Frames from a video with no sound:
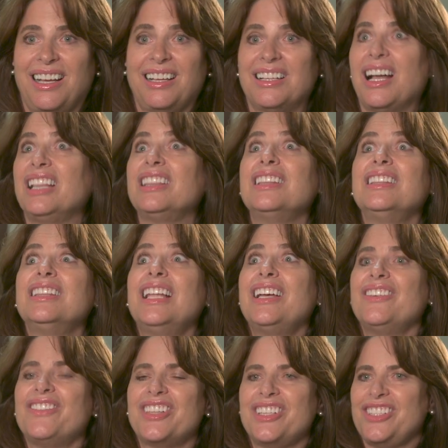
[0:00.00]
I
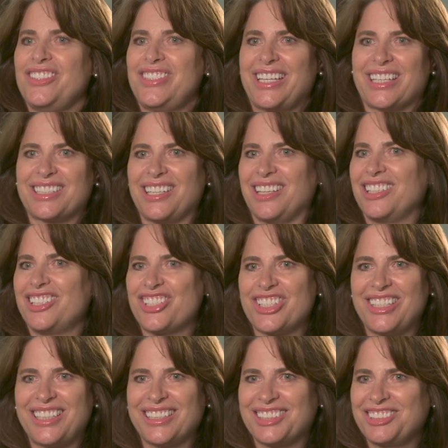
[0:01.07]
love the new
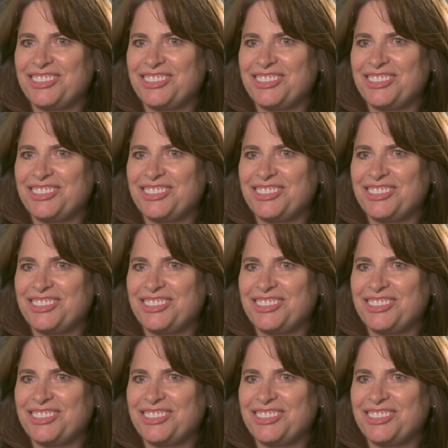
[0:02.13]
technology.